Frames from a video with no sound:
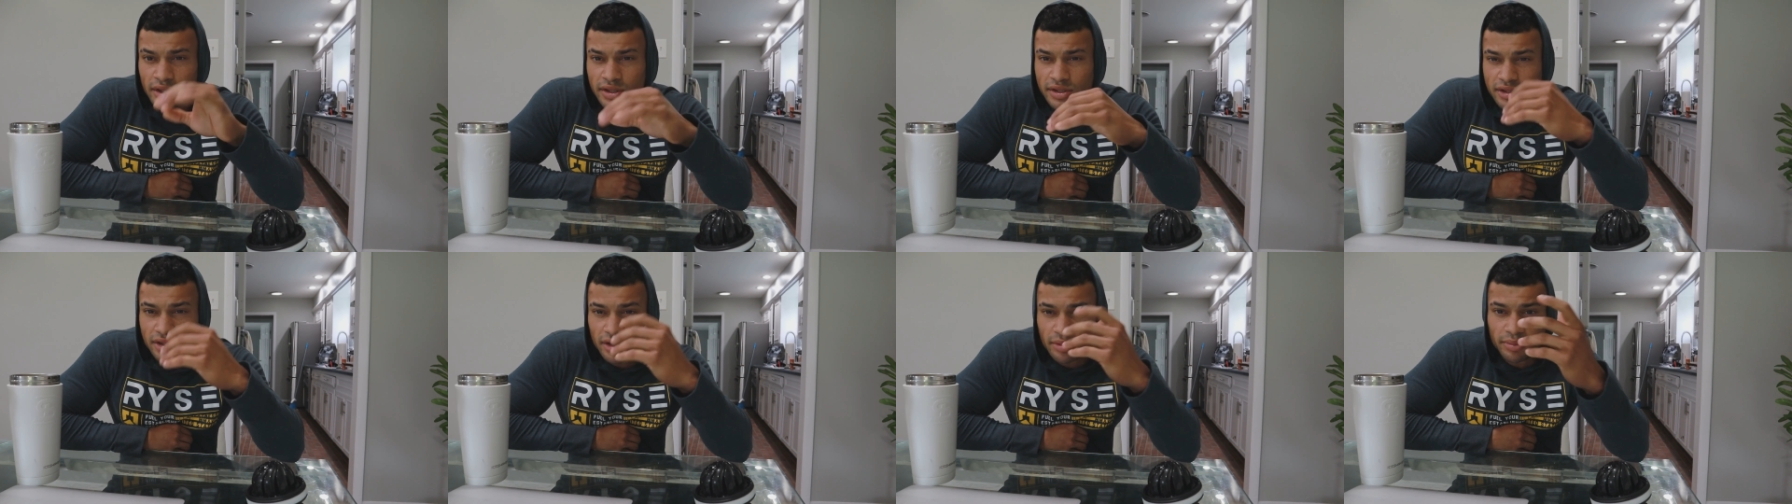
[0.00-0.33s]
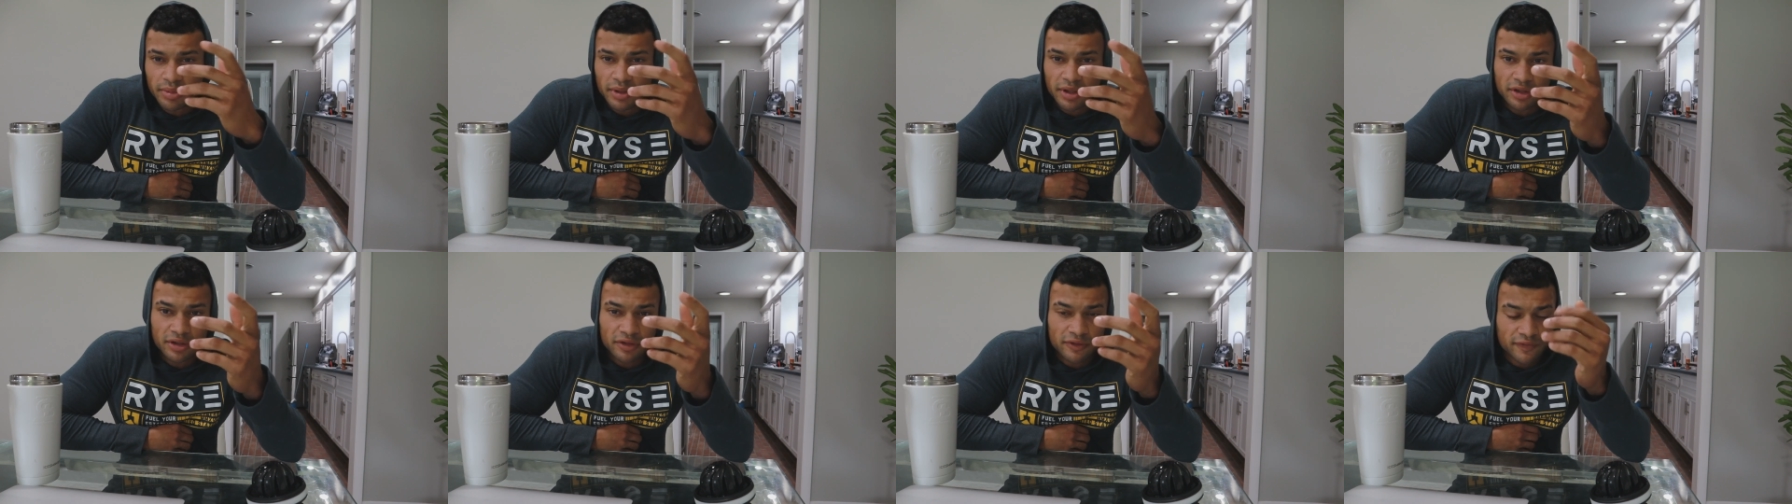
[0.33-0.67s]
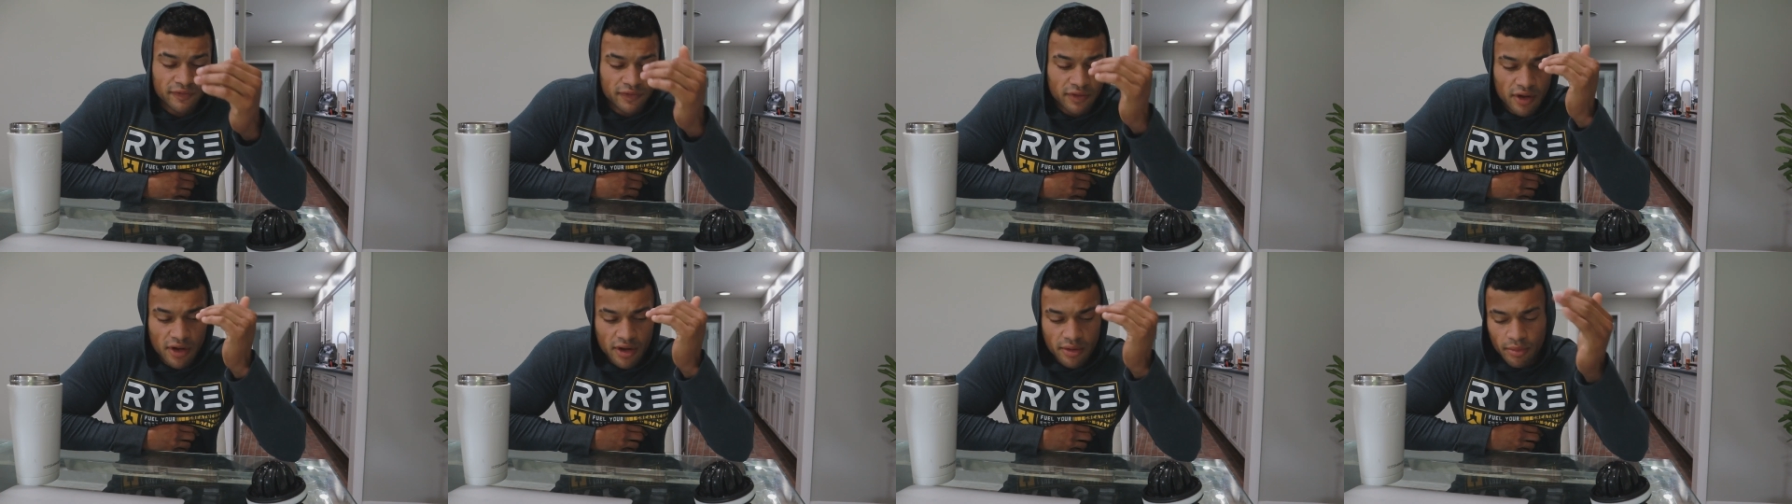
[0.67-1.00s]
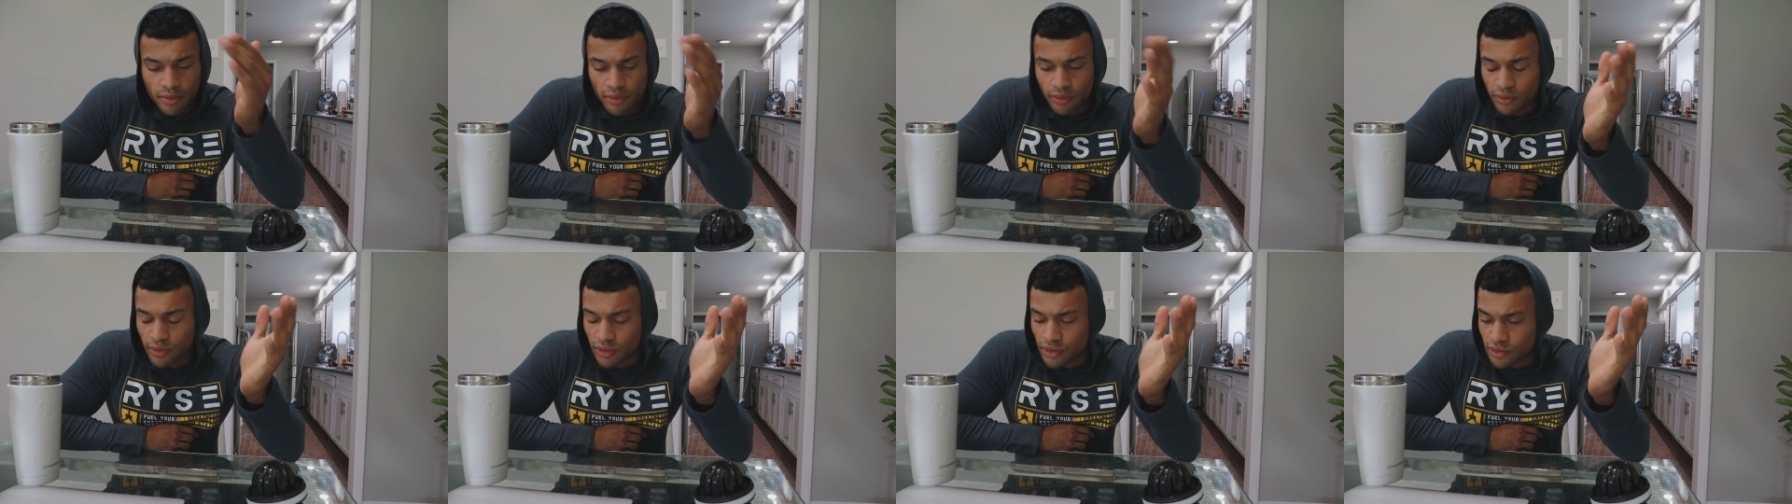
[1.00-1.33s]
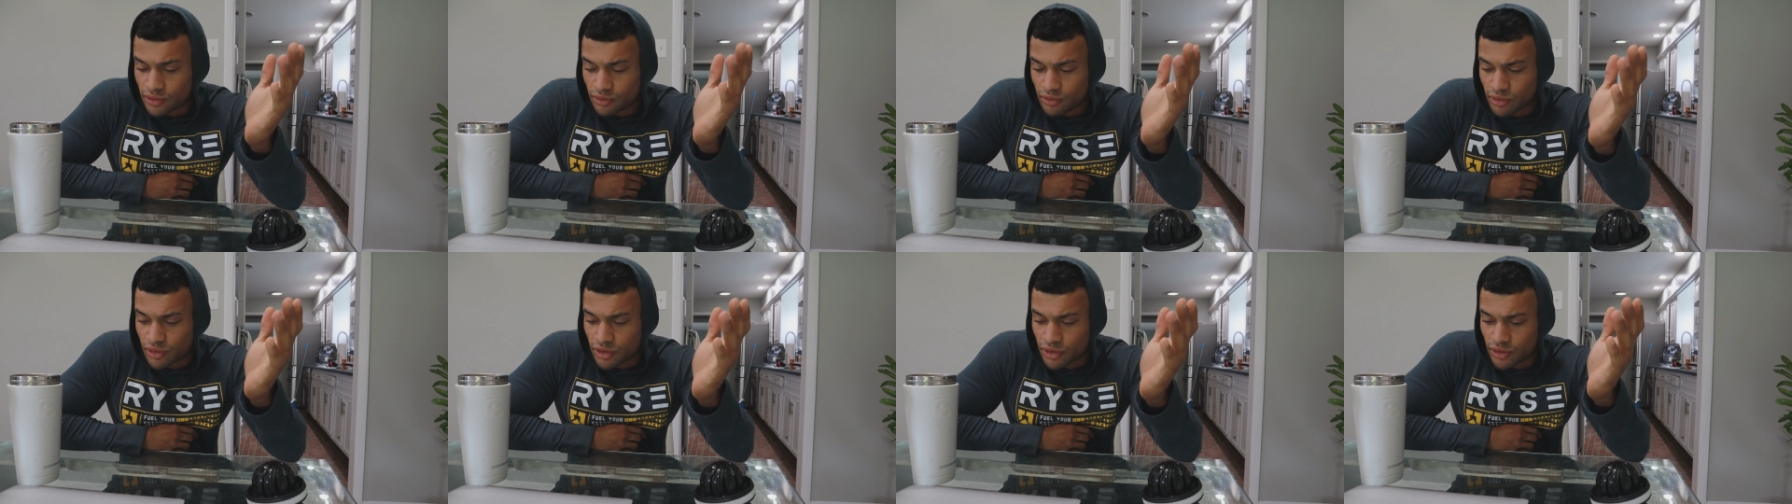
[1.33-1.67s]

it's going to be a little vlog, but we're going to do a